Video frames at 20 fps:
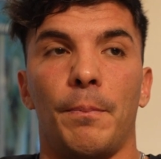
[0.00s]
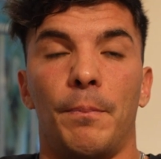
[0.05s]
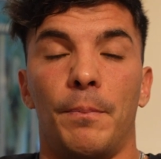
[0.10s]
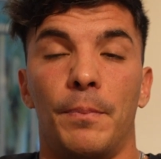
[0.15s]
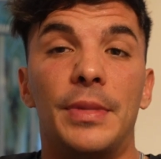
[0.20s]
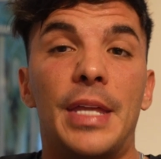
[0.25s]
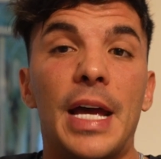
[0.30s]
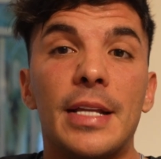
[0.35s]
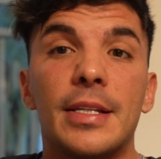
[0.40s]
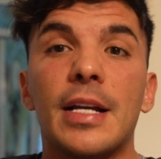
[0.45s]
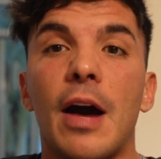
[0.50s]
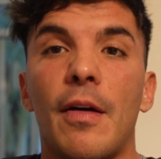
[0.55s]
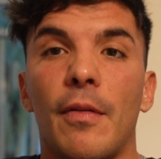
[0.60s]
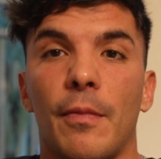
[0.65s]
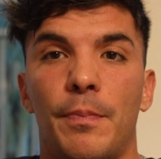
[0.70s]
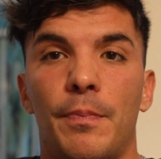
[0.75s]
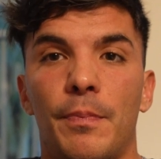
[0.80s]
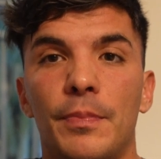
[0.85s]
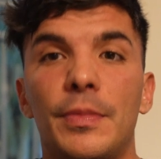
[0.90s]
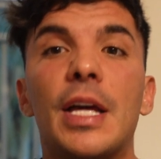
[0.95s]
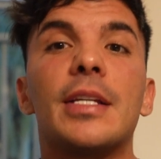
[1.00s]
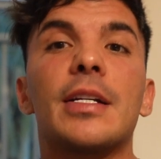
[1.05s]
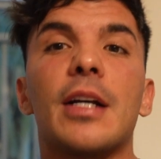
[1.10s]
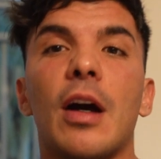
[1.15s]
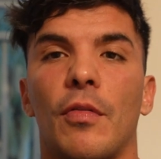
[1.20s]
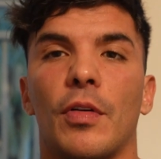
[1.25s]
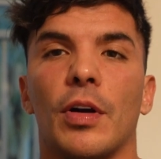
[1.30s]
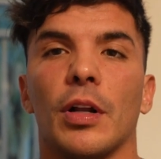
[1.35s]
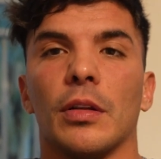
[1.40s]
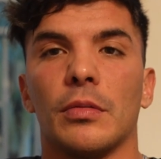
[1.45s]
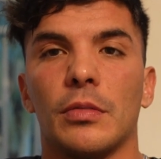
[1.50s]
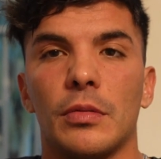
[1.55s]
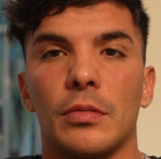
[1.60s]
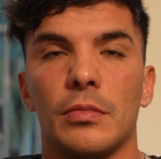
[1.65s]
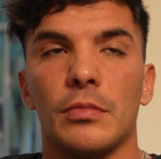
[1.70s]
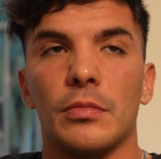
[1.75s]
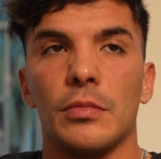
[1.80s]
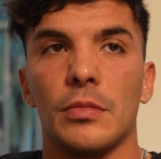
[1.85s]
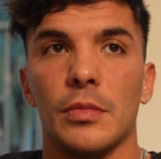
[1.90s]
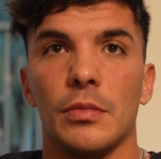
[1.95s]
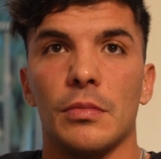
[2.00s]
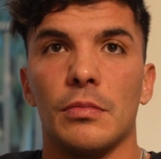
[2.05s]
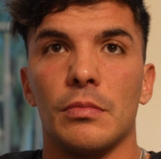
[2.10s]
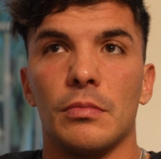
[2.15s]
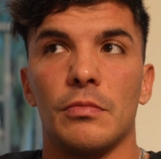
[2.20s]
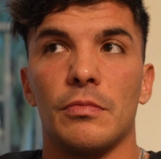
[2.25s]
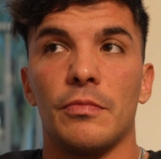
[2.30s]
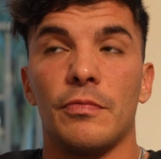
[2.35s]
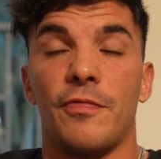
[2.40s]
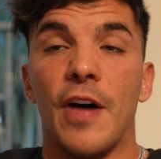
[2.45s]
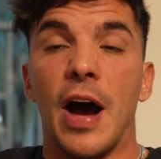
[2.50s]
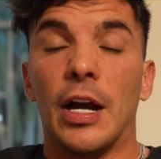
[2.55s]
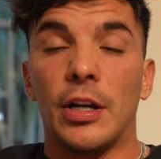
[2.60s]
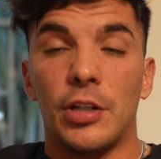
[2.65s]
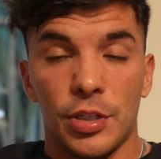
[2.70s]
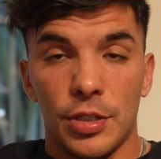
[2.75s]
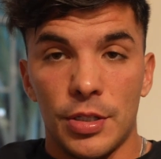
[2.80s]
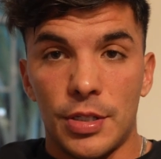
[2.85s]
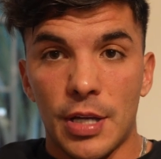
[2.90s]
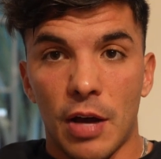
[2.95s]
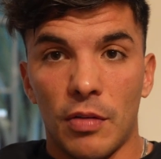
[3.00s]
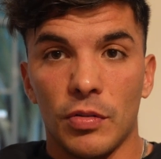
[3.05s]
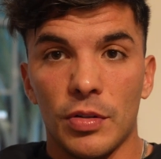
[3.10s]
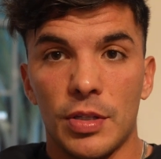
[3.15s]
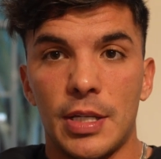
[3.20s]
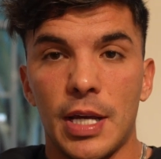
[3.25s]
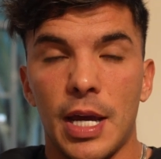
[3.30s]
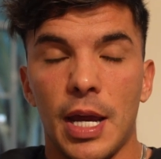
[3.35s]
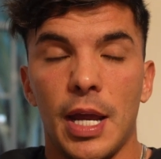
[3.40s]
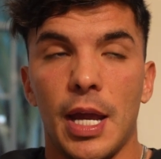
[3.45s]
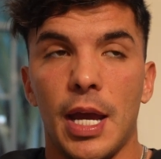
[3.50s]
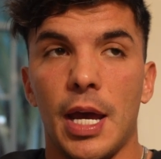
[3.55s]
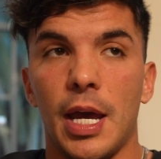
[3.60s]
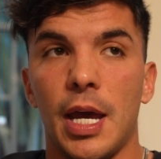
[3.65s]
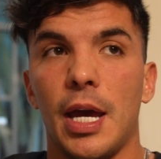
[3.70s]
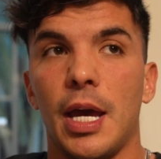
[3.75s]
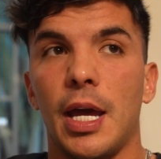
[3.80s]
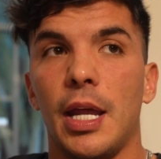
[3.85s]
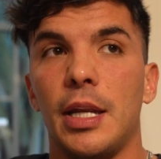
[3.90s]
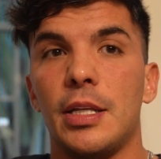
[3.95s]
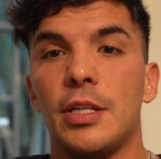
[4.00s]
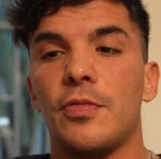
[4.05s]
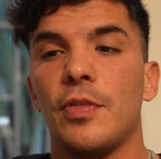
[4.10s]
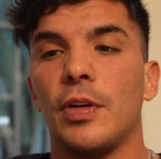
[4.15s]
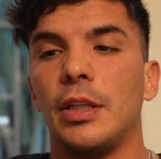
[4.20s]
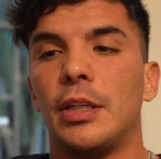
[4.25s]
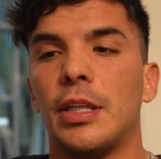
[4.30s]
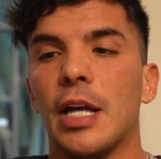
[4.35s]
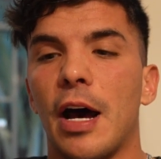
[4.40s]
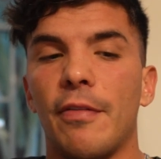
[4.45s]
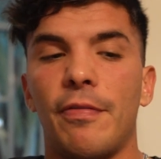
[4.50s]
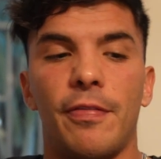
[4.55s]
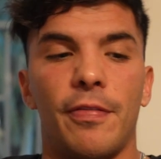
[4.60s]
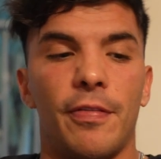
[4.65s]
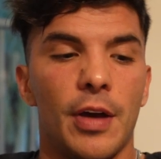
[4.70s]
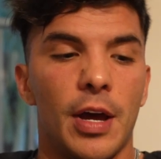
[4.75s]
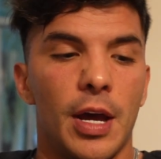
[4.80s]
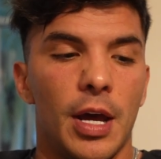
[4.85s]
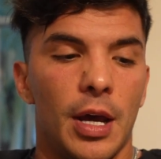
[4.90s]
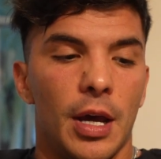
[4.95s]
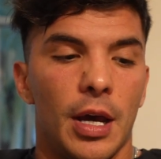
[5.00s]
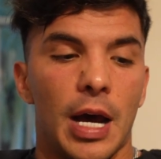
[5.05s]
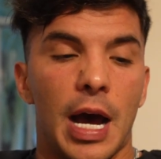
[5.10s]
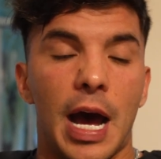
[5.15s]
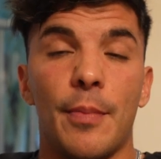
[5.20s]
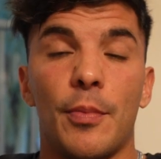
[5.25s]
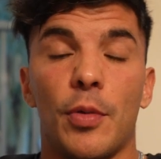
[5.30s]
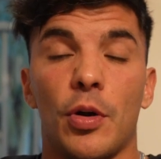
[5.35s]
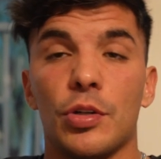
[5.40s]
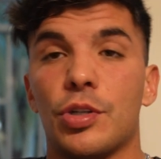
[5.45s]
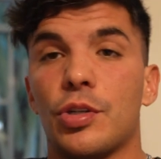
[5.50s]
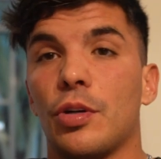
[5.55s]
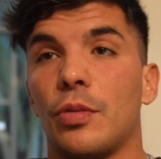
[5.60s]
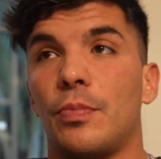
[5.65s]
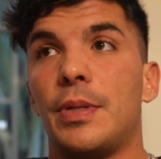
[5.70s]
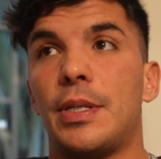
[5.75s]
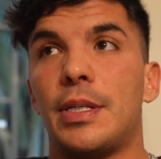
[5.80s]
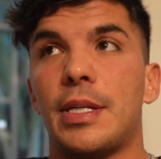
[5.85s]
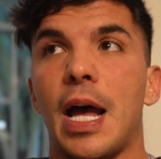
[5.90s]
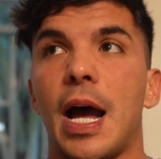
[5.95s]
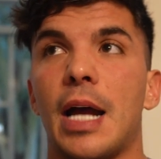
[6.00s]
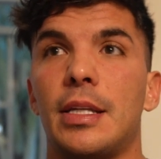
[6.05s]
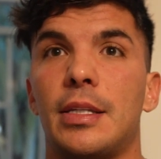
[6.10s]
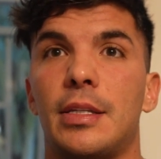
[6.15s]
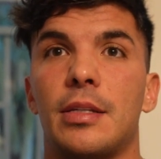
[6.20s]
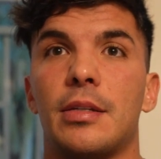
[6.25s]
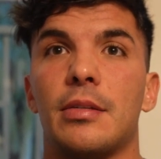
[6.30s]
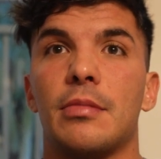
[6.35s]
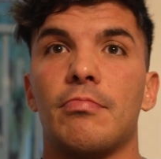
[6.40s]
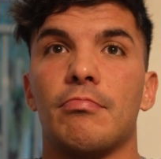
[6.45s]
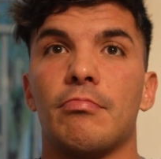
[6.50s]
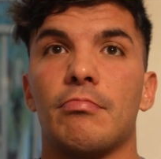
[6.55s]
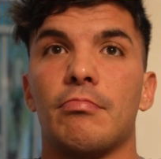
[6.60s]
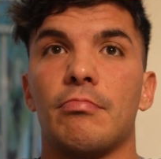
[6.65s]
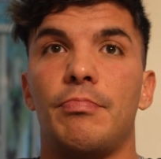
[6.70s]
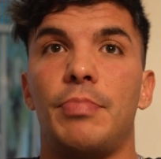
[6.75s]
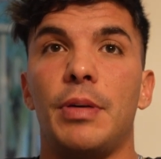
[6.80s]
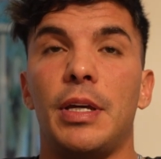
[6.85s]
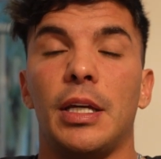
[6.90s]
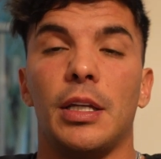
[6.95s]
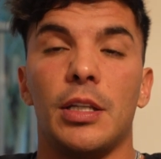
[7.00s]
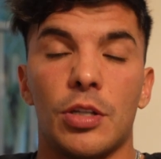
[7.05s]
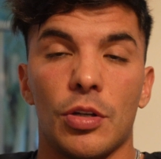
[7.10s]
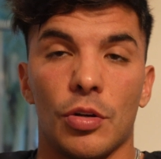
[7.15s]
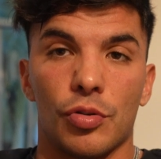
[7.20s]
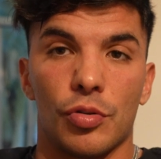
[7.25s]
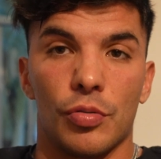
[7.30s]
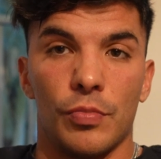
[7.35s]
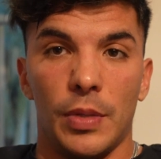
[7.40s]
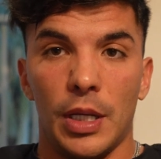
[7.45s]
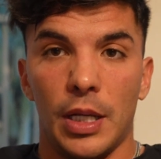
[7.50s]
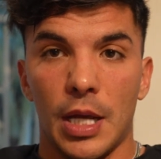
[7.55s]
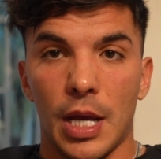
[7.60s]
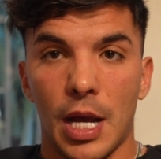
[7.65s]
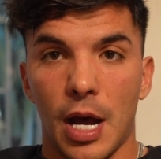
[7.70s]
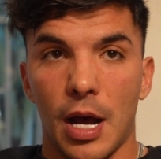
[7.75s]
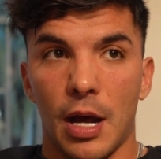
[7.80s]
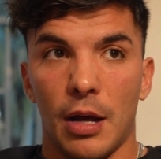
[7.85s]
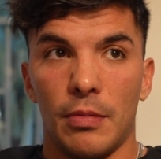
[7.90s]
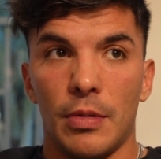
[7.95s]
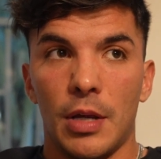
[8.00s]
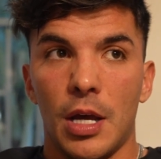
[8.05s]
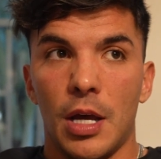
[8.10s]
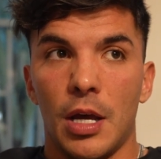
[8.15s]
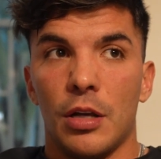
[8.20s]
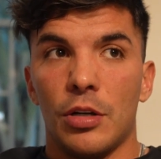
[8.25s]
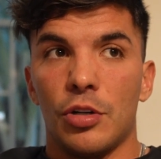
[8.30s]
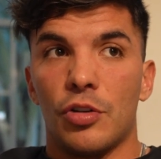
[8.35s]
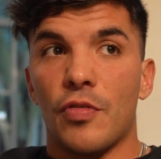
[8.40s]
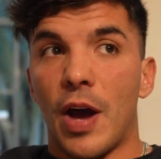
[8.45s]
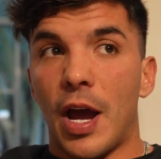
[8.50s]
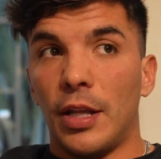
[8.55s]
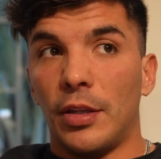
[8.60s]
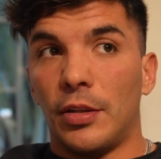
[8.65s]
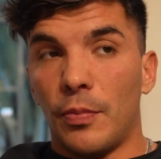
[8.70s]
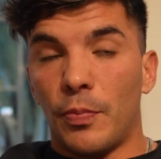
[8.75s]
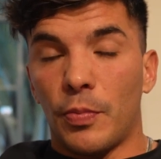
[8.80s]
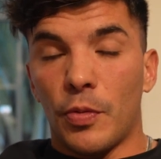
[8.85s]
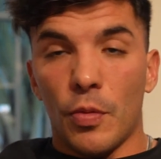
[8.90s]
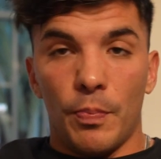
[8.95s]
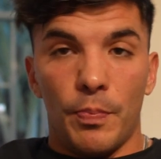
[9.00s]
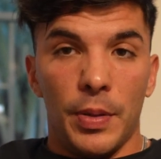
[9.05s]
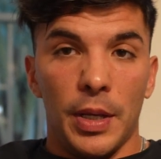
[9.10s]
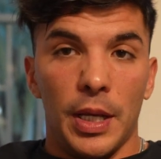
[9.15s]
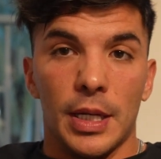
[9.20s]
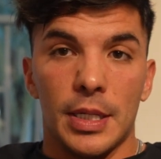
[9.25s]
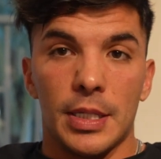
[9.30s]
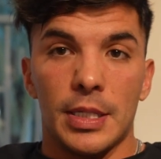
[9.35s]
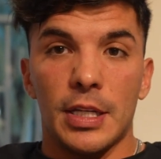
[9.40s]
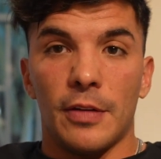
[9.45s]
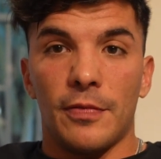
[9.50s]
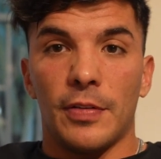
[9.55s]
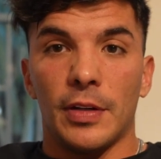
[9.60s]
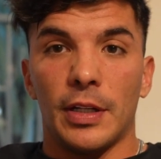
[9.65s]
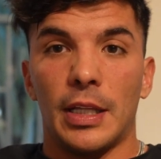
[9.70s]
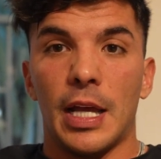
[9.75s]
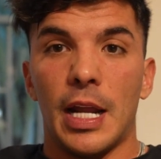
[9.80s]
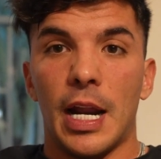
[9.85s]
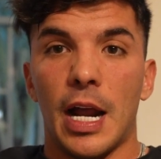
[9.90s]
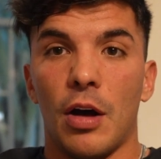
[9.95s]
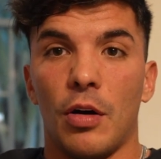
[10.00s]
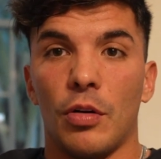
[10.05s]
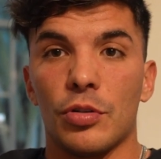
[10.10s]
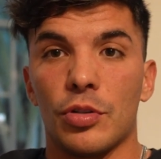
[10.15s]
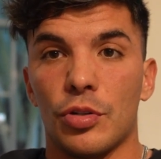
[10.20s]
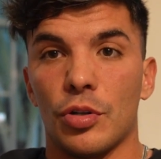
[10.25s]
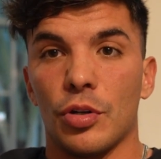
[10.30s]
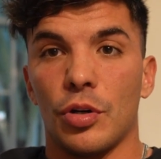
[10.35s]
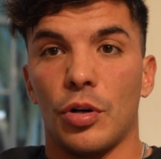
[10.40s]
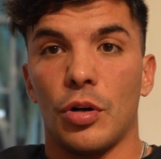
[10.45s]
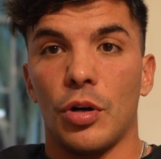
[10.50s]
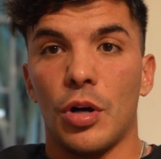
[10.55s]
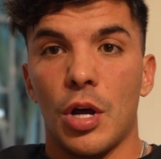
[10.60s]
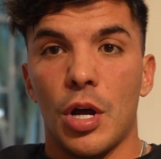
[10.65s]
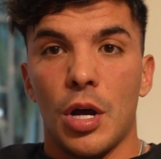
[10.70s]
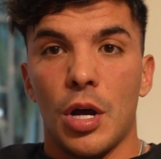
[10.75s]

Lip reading: that's how world functions, I will say, and it's really tough. I'm also, besides being in social media, trying to compete and stuff like that, I also